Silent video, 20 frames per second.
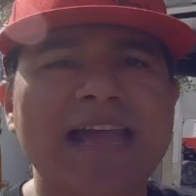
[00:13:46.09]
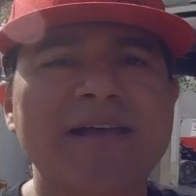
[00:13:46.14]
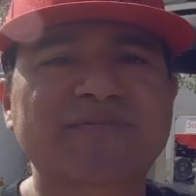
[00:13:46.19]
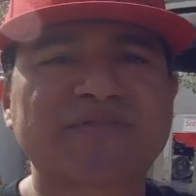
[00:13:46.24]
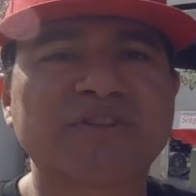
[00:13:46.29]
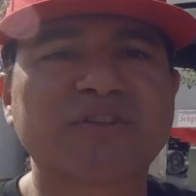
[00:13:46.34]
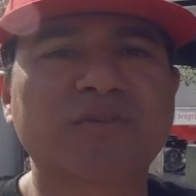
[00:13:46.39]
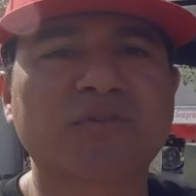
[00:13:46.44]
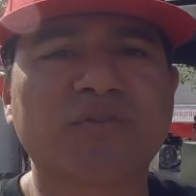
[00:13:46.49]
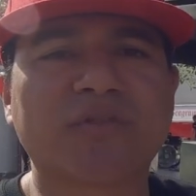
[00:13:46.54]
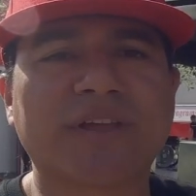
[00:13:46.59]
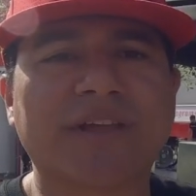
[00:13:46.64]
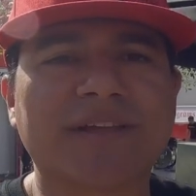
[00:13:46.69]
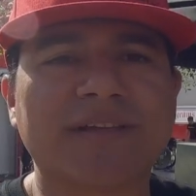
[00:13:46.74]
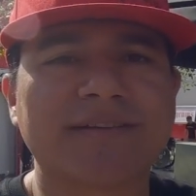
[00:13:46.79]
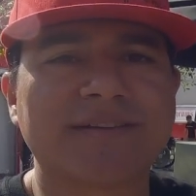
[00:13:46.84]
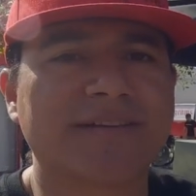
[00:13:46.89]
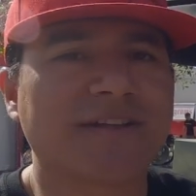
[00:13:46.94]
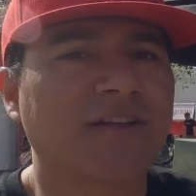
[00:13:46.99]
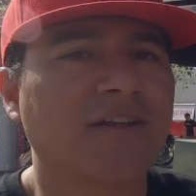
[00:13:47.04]
Absolutely.
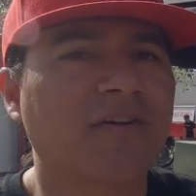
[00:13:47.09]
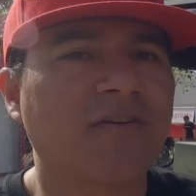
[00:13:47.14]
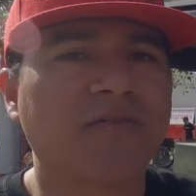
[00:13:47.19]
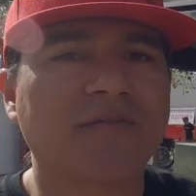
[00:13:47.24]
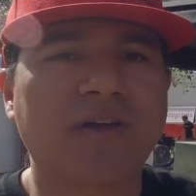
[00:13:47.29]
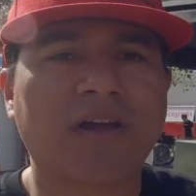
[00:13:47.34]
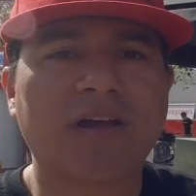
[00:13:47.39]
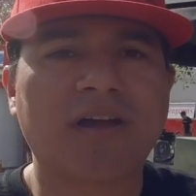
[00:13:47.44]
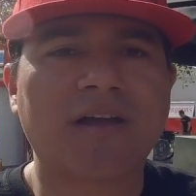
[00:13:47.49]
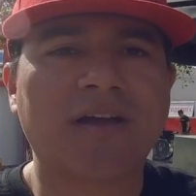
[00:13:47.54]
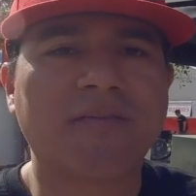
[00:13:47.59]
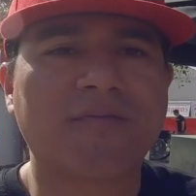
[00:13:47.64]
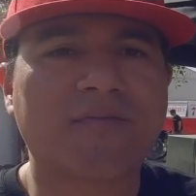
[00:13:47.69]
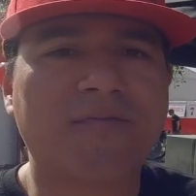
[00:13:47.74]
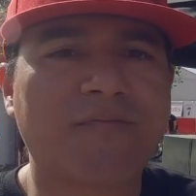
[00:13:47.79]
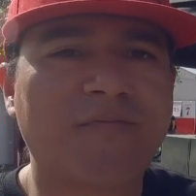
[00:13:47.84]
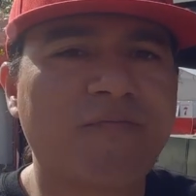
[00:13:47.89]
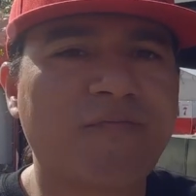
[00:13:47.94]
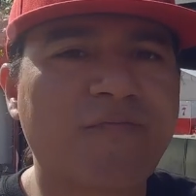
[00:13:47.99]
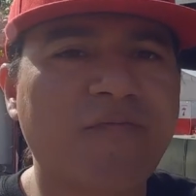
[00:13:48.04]
You know,
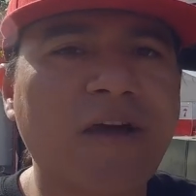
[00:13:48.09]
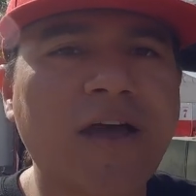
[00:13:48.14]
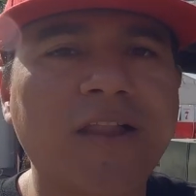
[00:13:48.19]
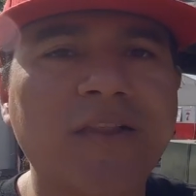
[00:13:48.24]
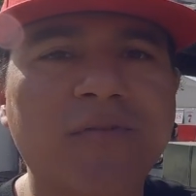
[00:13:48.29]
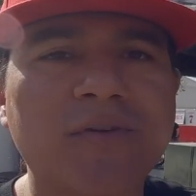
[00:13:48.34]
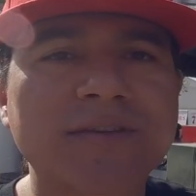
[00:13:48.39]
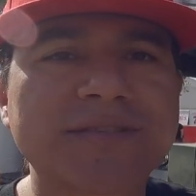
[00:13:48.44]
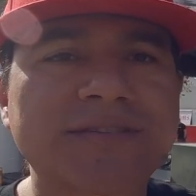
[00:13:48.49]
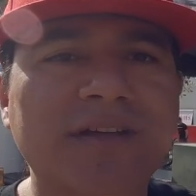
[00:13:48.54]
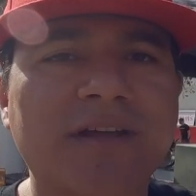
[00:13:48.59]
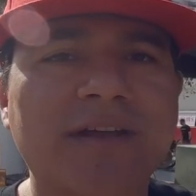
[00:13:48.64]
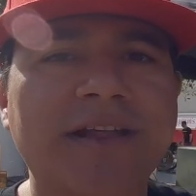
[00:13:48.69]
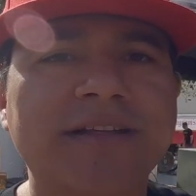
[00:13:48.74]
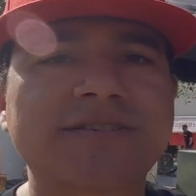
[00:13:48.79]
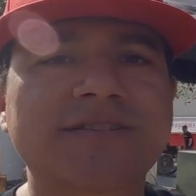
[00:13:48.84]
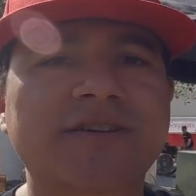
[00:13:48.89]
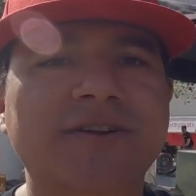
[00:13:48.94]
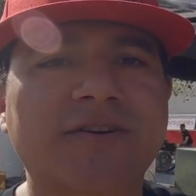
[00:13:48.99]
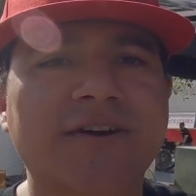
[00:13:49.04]
follow us on
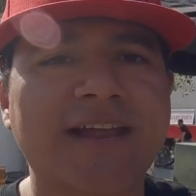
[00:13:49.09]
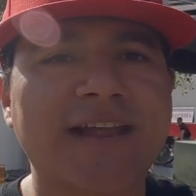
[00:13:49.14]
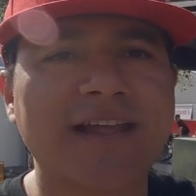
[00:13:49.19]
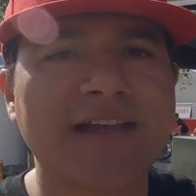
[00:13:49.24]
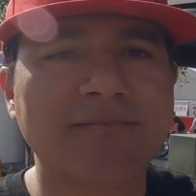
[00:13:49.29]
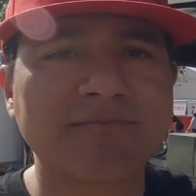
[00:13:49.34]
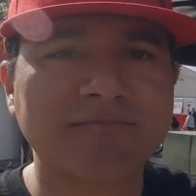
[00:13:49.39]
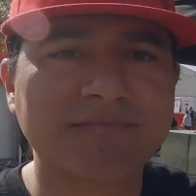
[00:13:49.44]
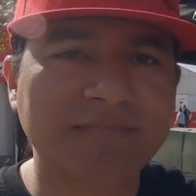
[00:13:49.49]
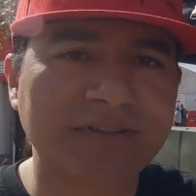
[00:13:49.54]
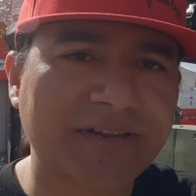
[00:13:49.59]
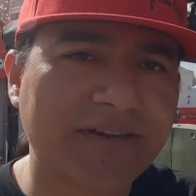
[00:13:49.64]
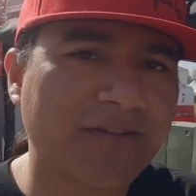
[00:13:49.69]
Instagram,